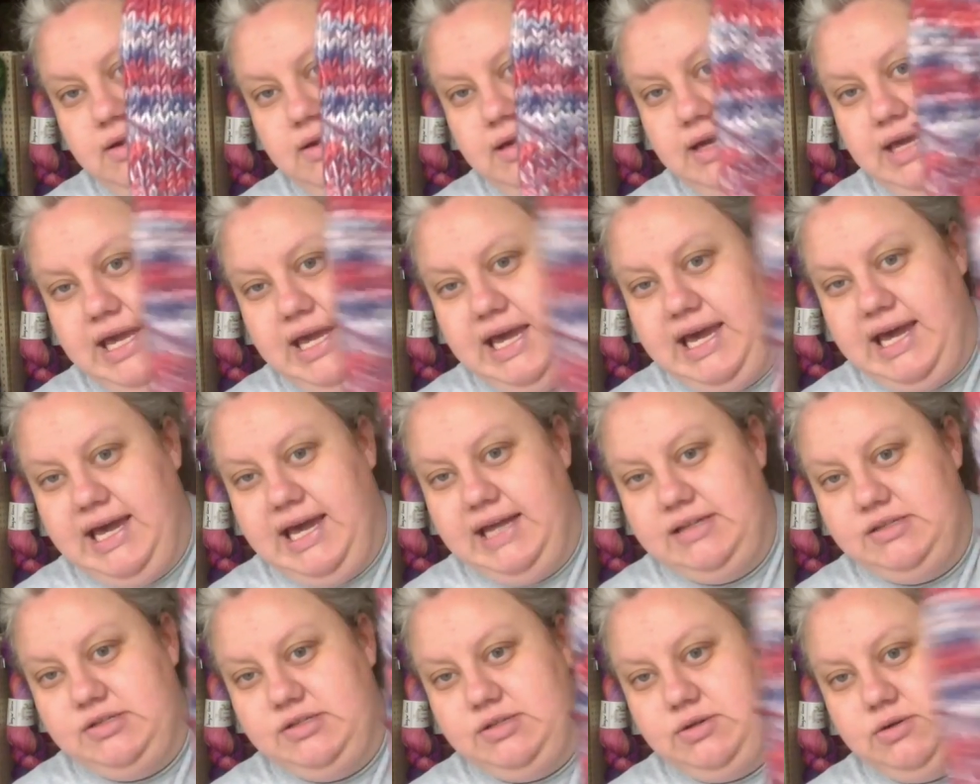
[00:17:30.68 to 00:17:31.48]
a
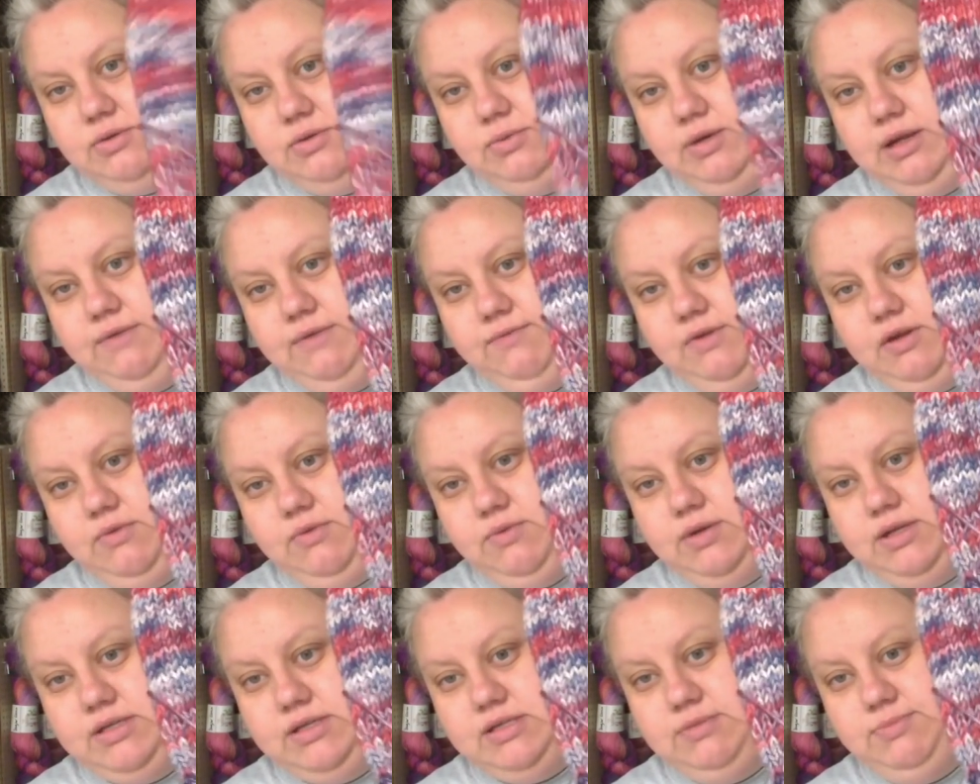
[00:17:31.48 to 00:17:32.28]
hat or whatever you
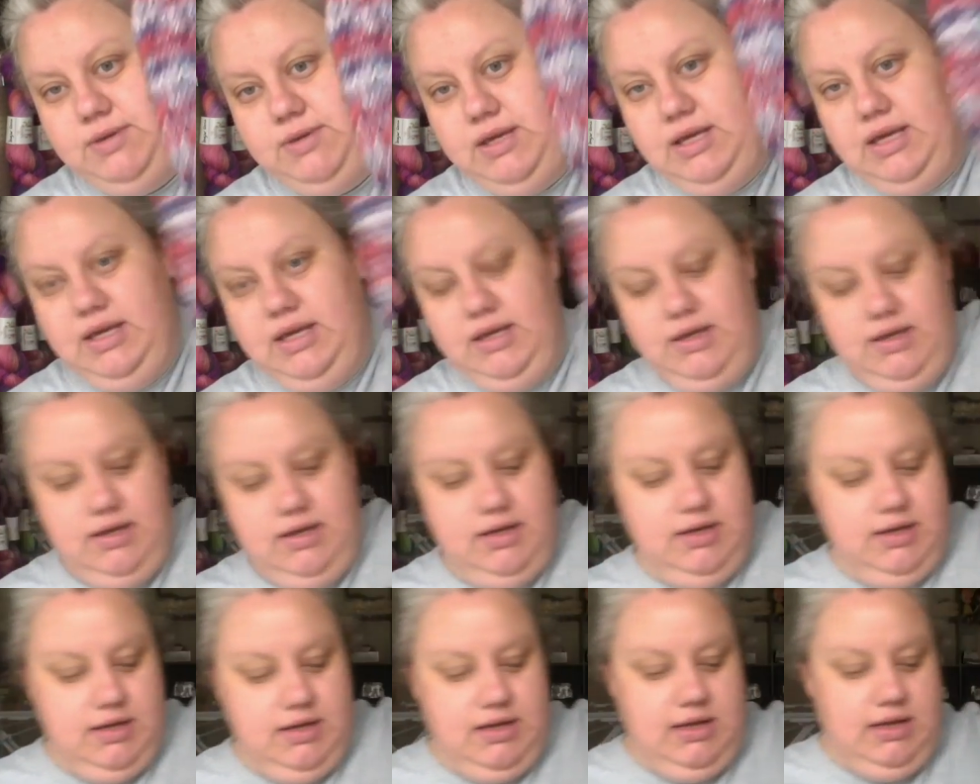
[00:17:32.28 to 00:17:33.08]
want it to be.
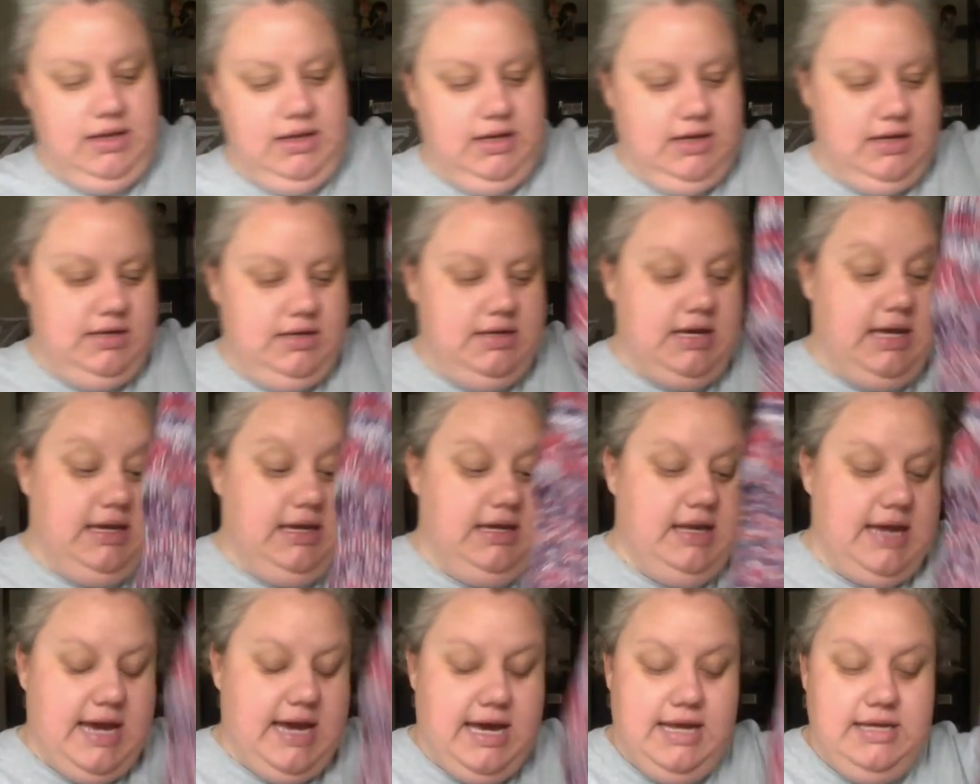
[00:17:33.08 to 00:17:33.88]
And I
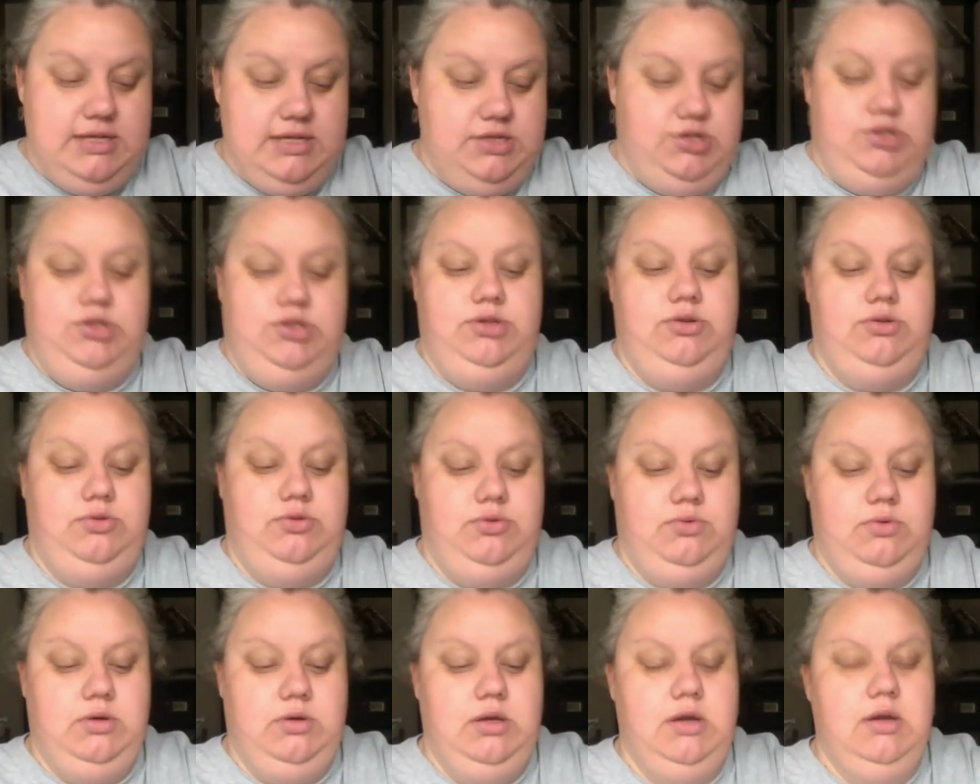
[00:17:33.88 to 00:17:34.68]
can add it
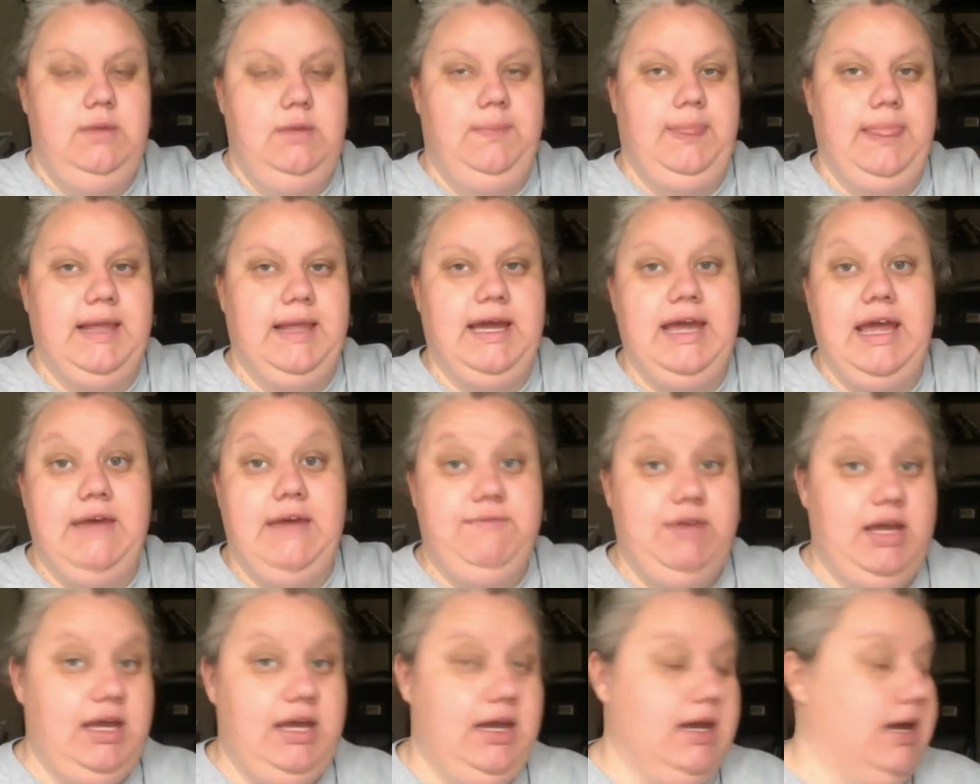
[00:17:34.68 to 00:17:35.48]
to, I have
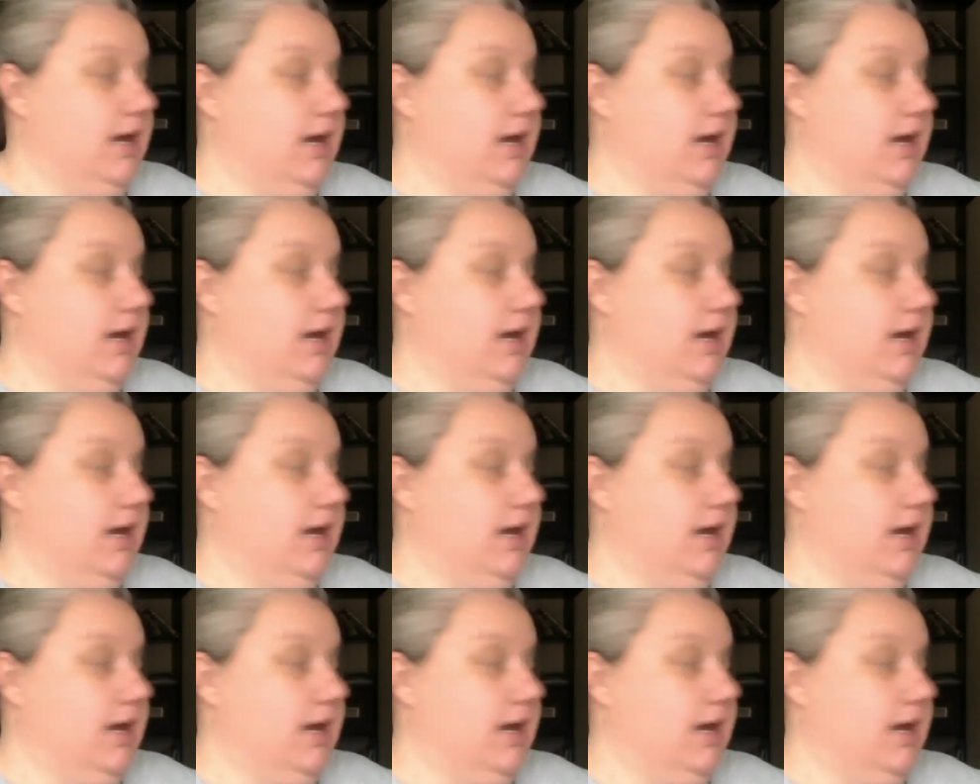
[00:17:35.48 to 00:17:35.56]
a